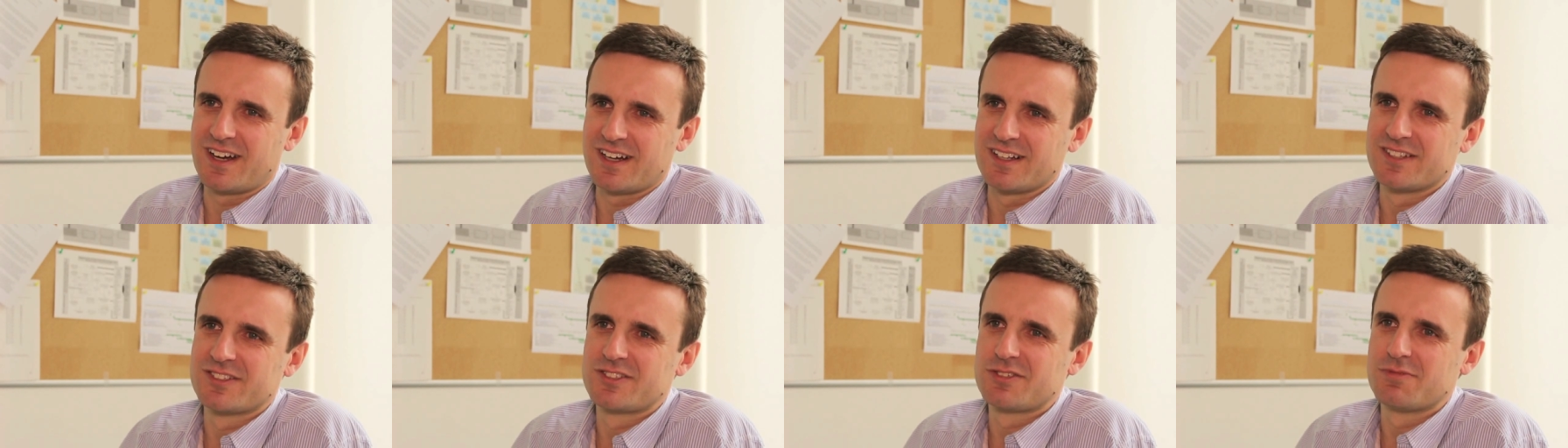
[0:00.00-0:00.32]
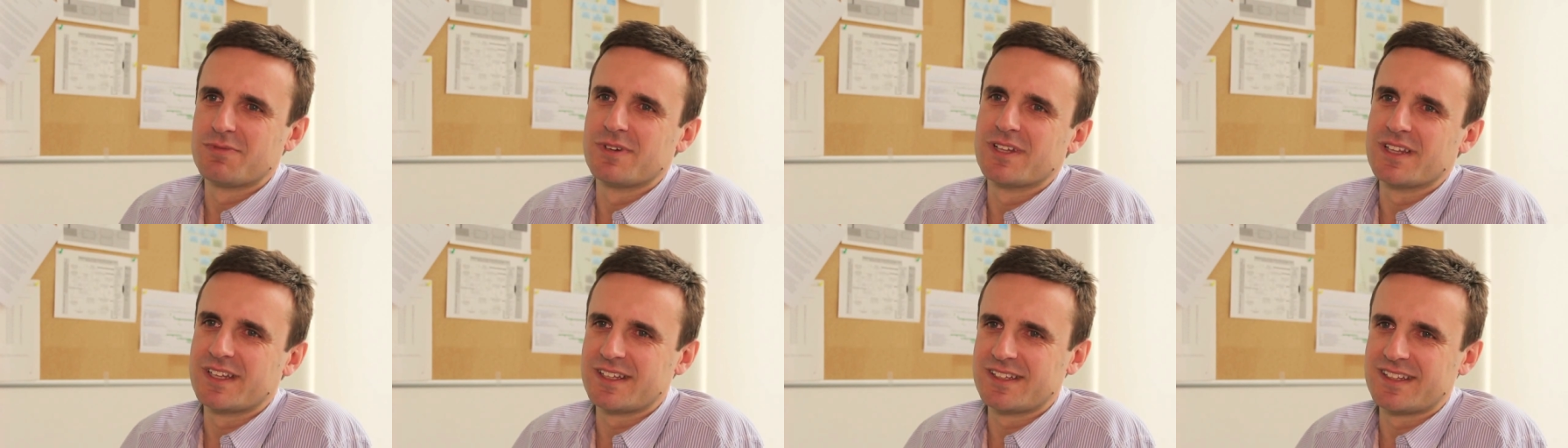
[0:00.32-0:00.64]

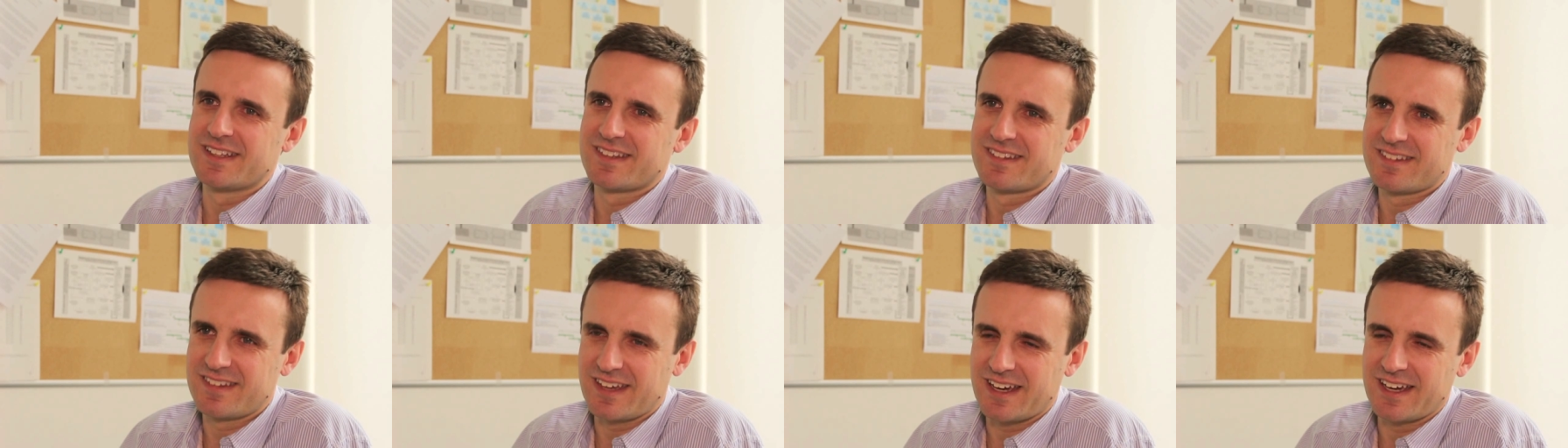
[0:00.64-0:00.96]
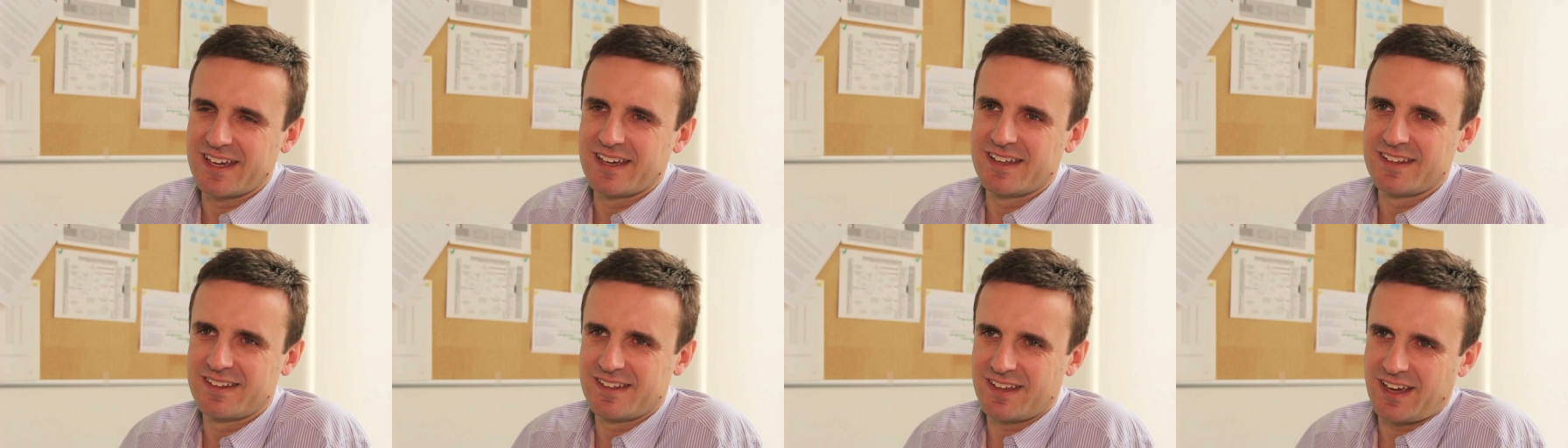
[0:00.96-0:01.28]
ultimately
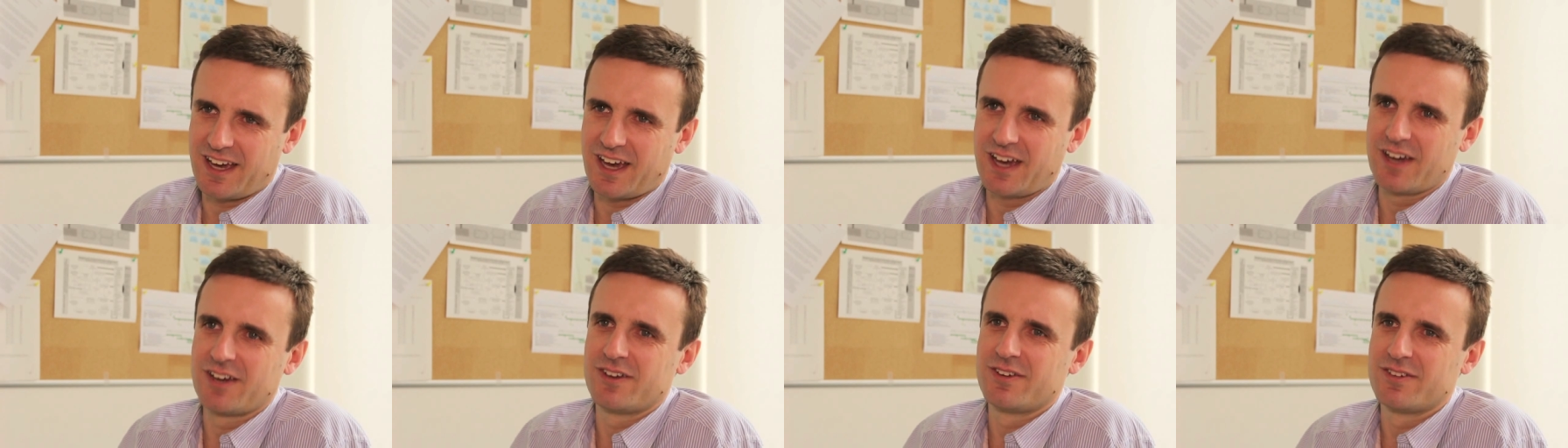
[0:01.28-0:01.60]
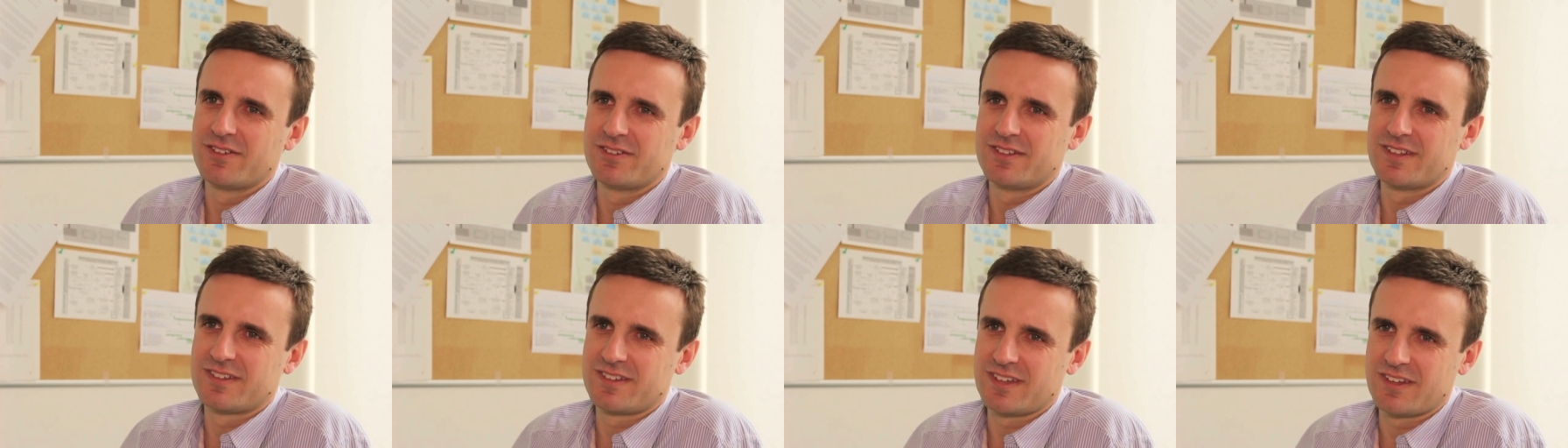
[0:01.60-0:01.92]
decide how
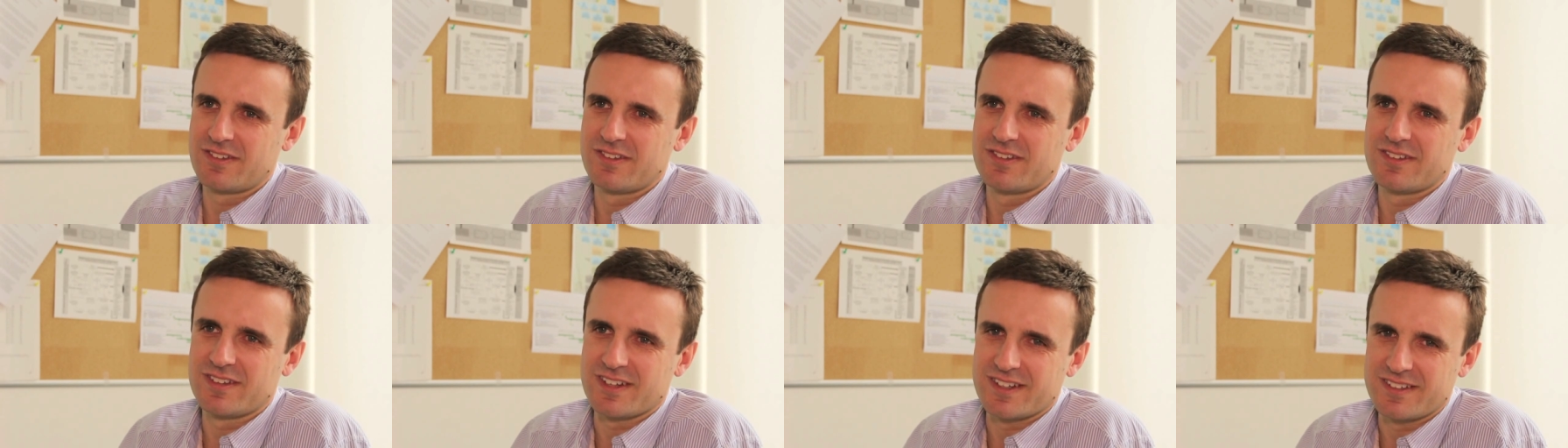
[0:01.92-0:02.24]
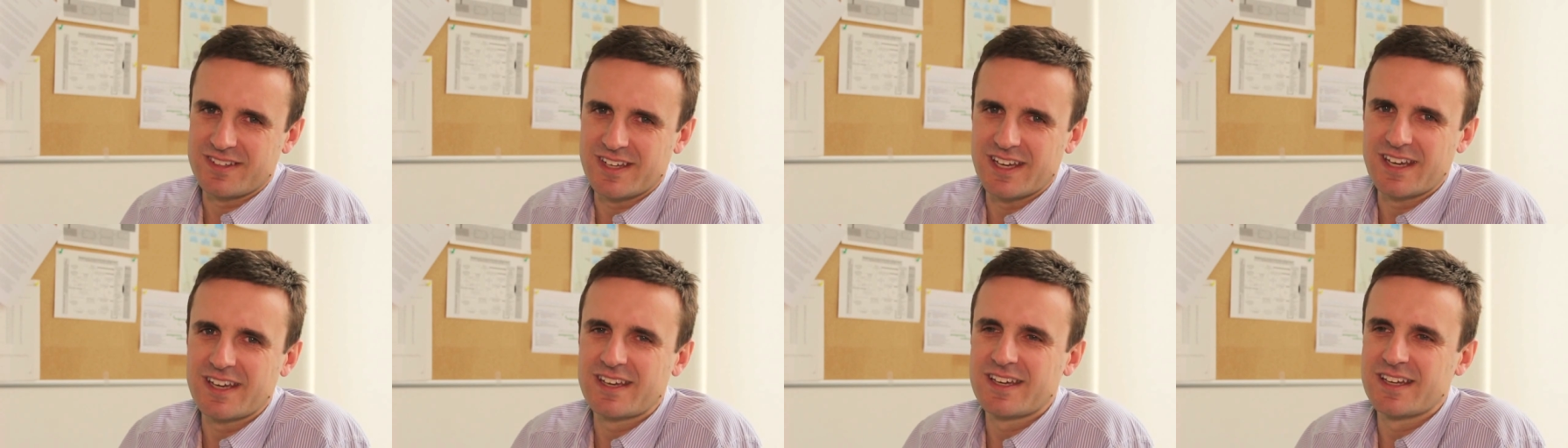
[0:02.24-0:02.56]
decisions are
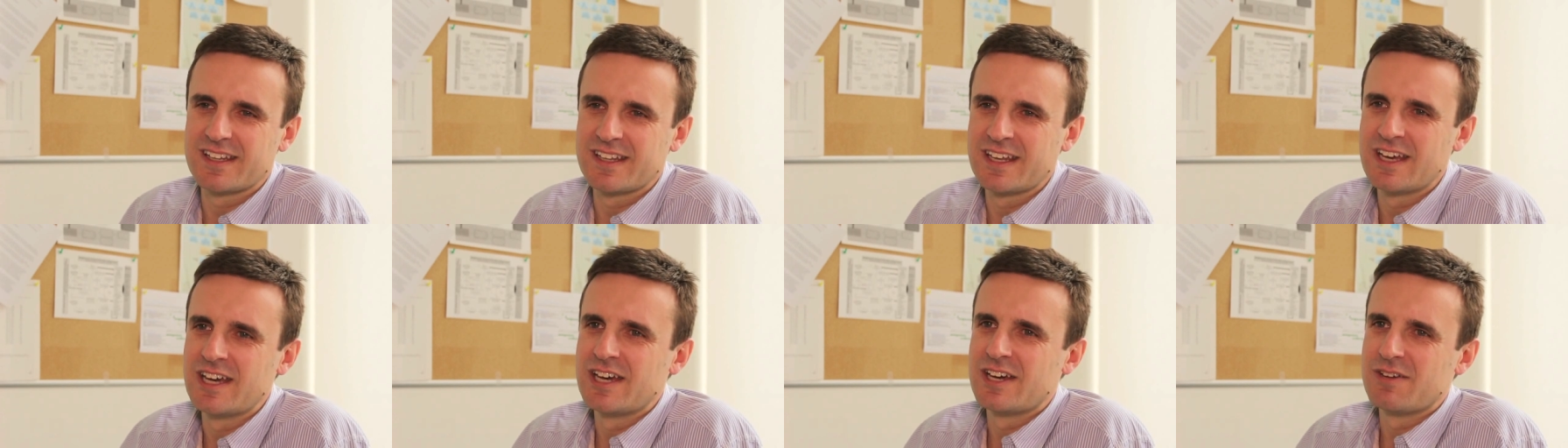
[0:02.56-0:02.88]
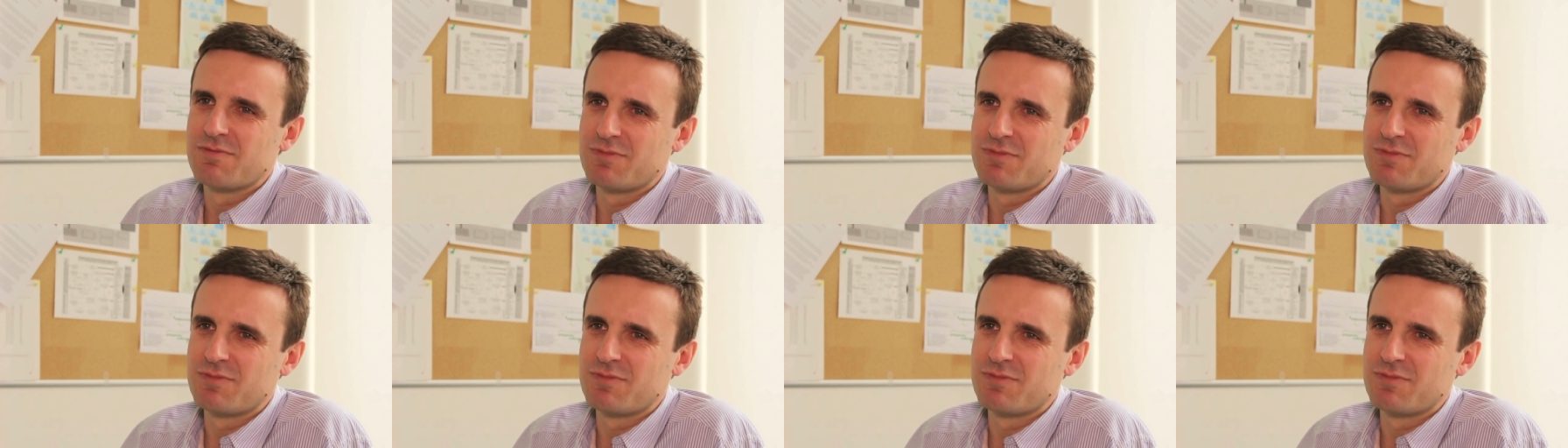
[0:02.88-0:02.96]
taken